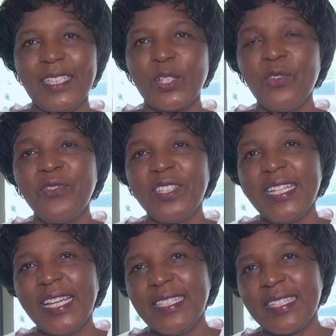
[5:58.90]
A
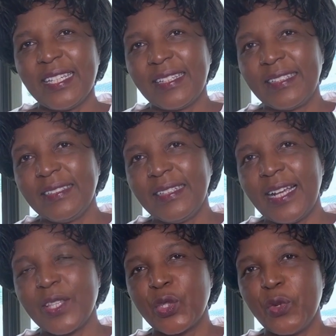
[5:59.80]
COVID-19
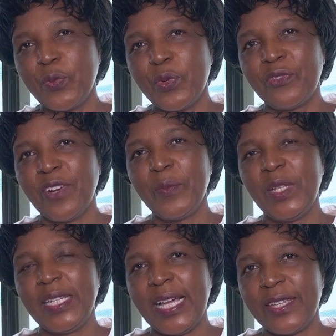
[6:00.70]
has toppled
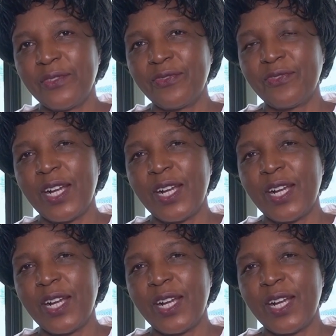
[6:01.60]
family life